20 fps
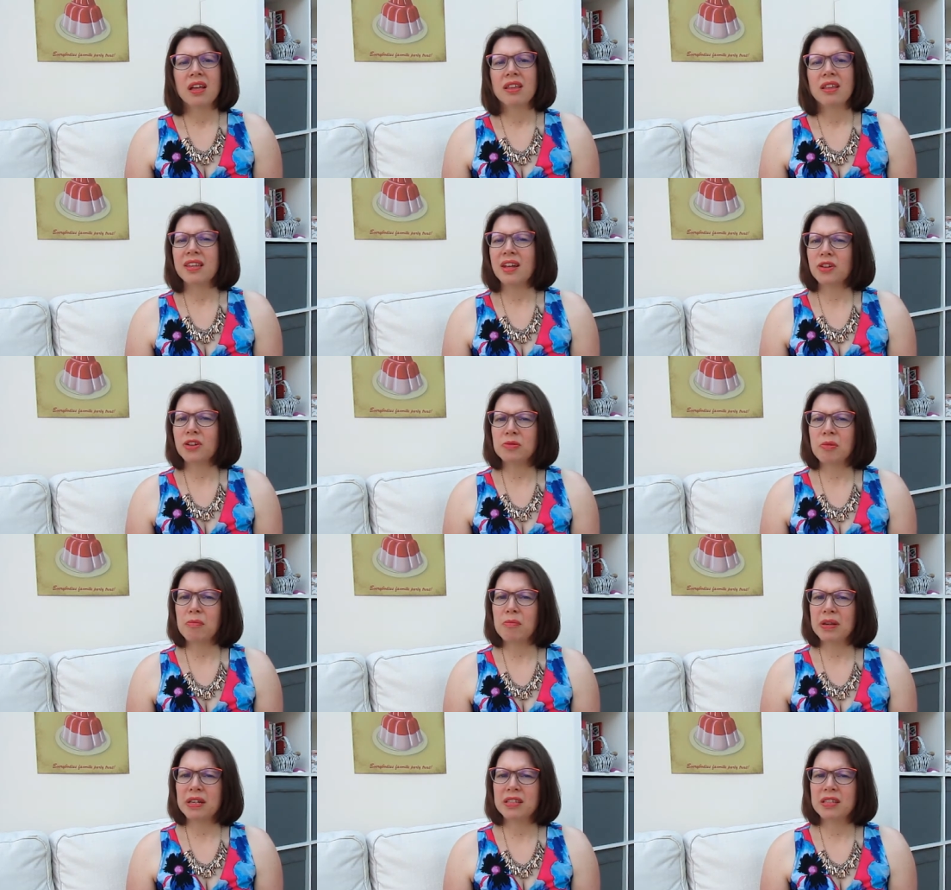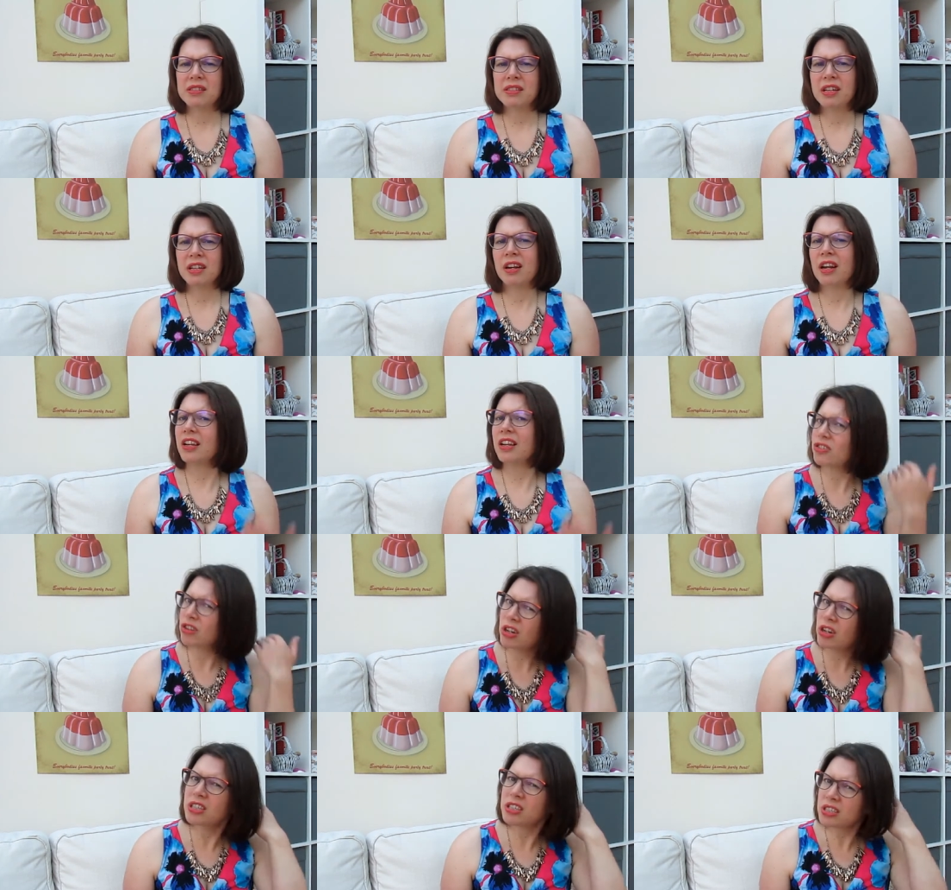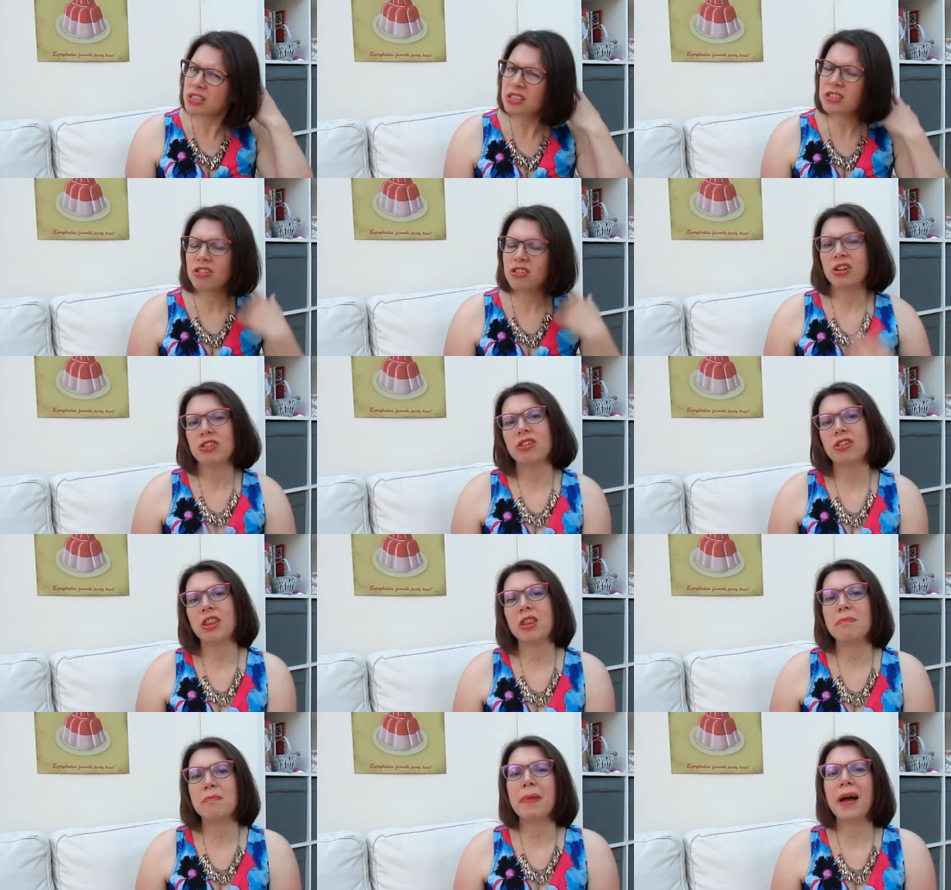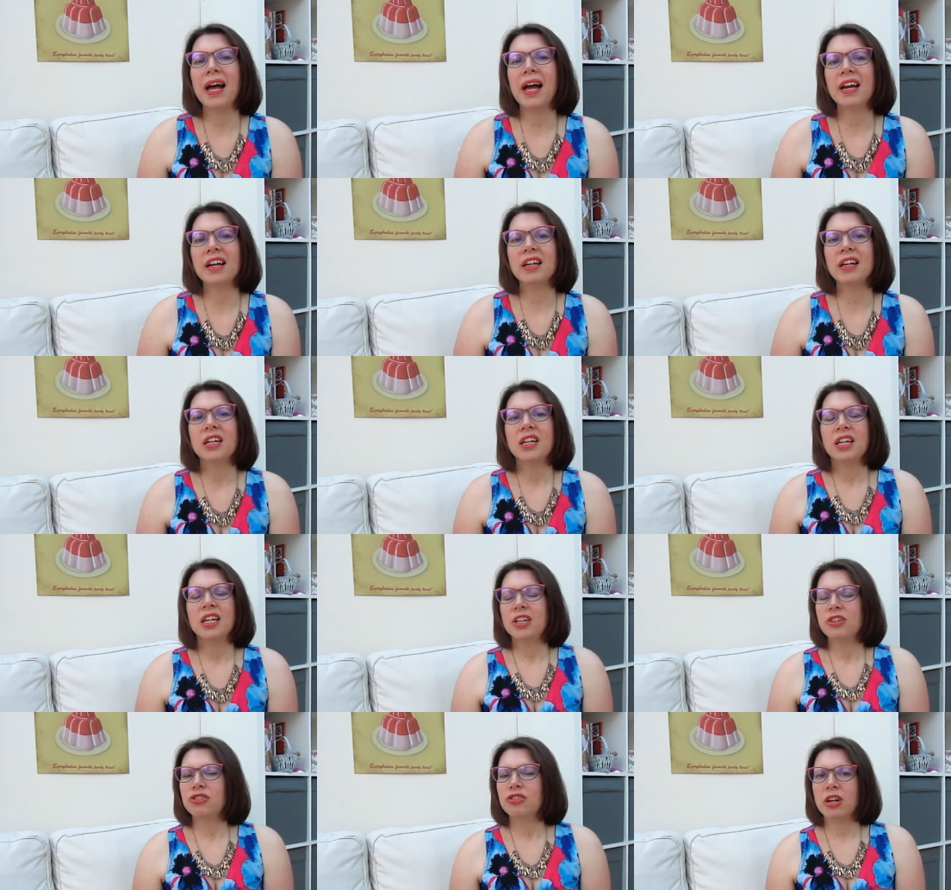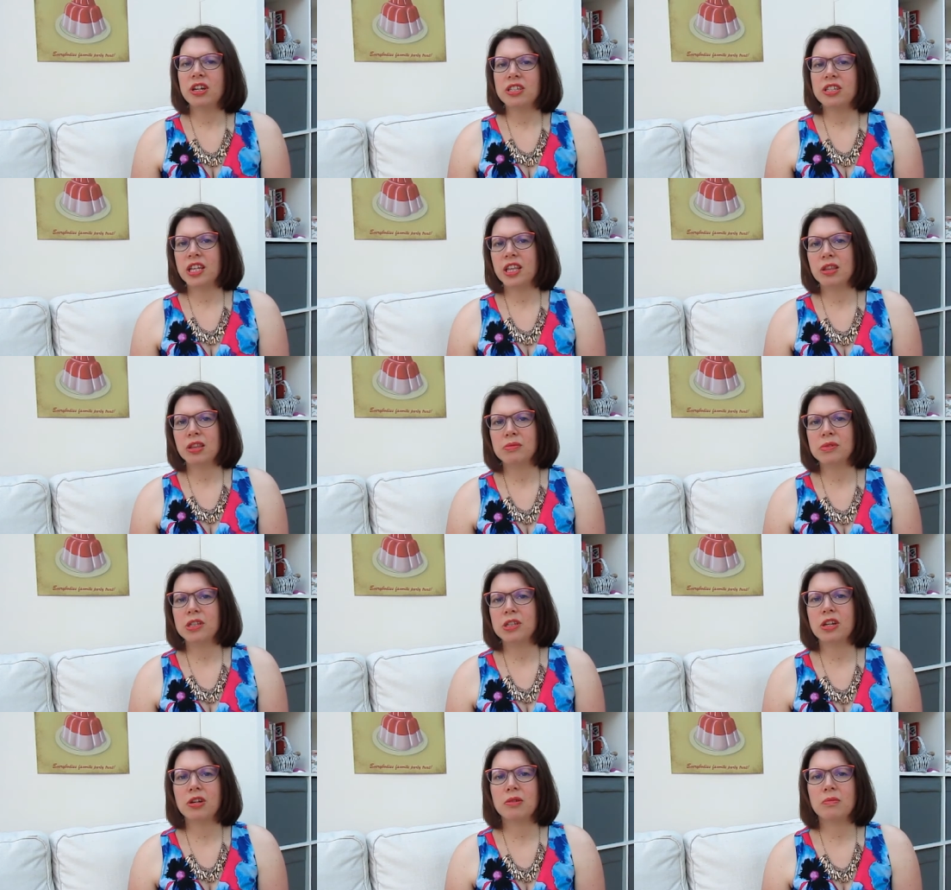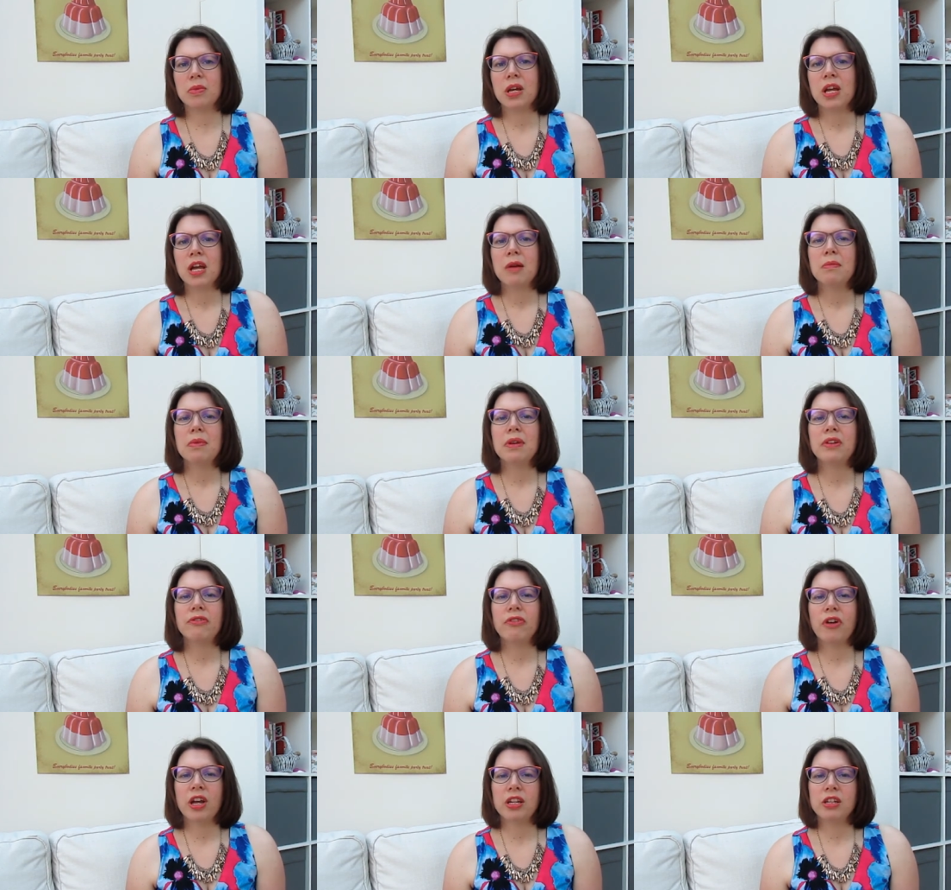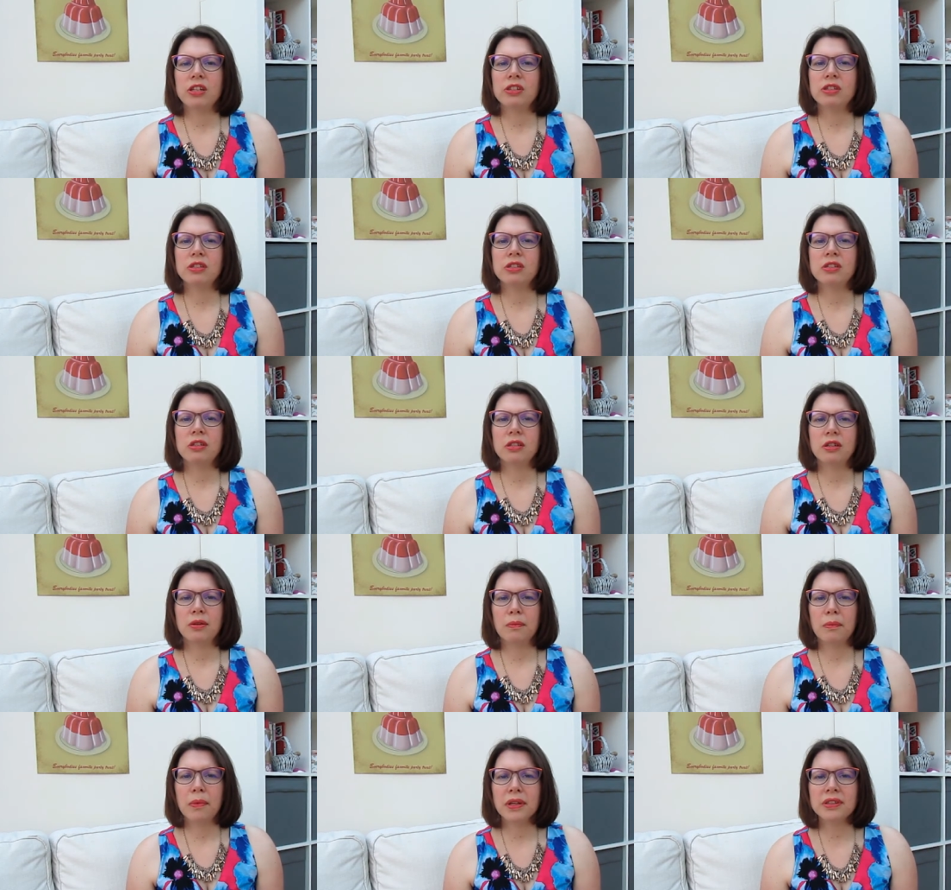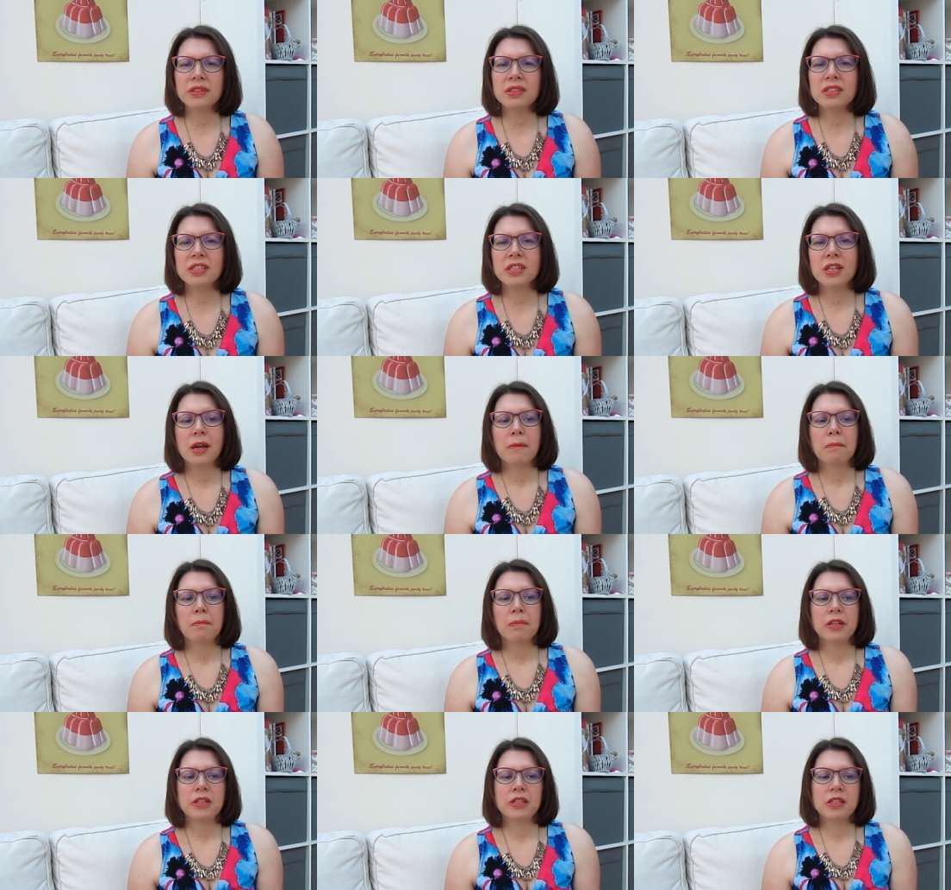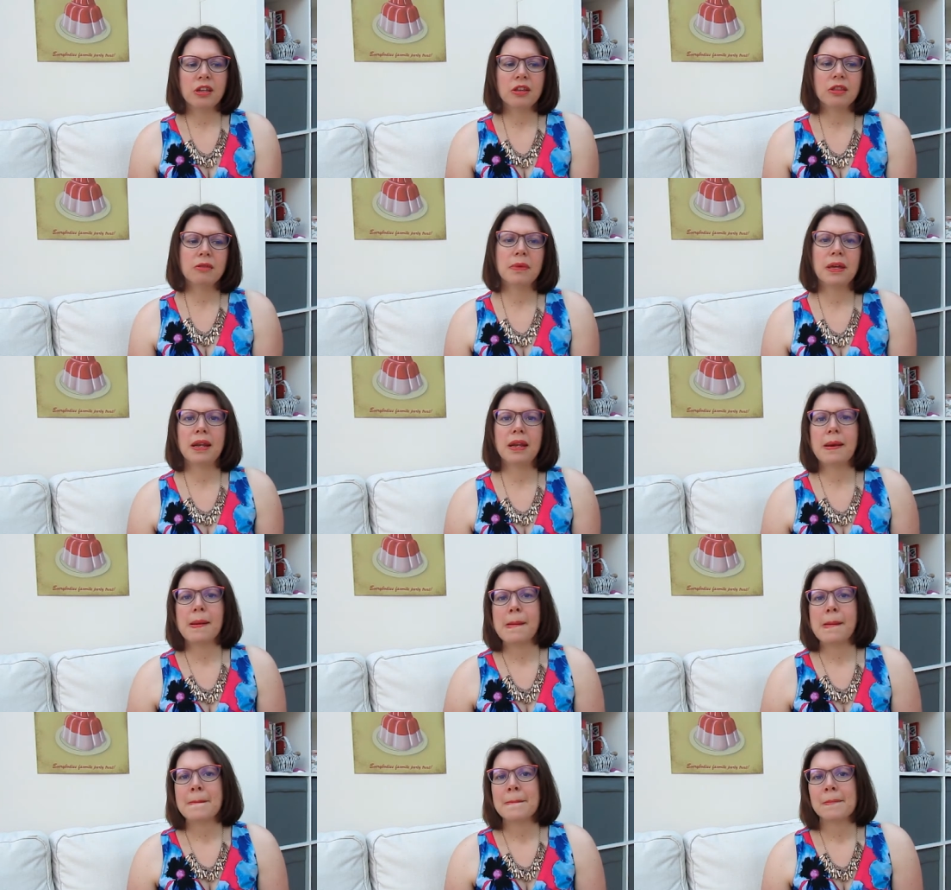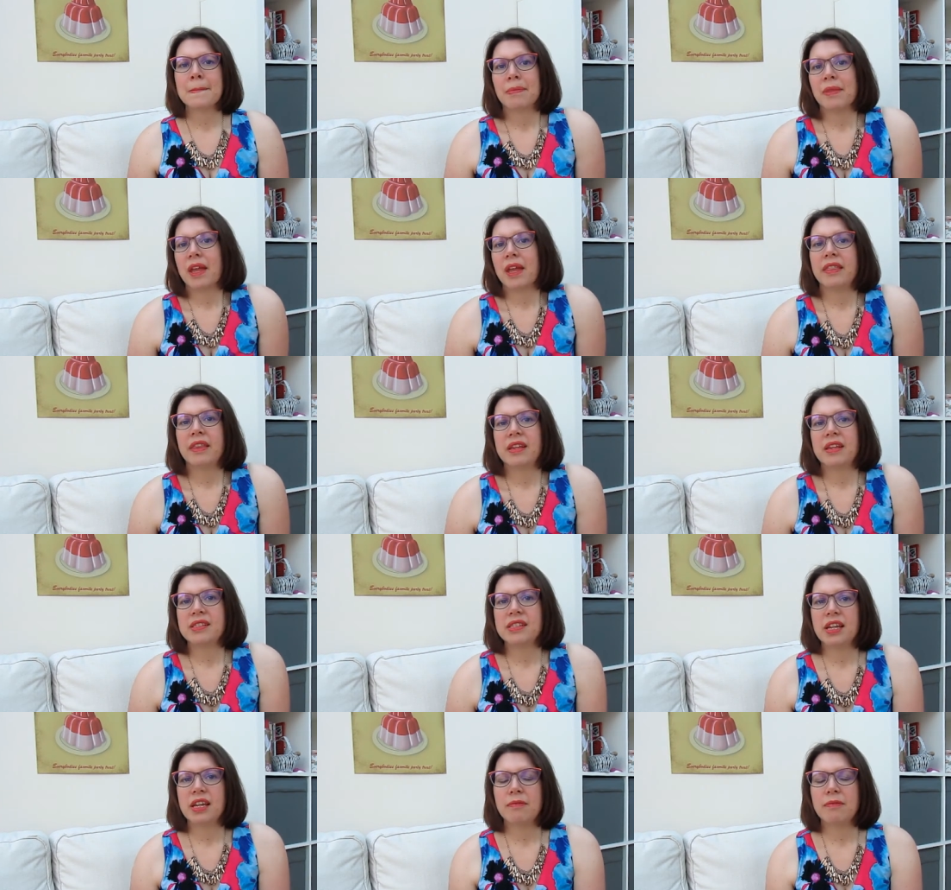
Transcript: because that was one big concern like trying to stretch around the back and try to get them done up but it's fine you just do them once you sew them in and that's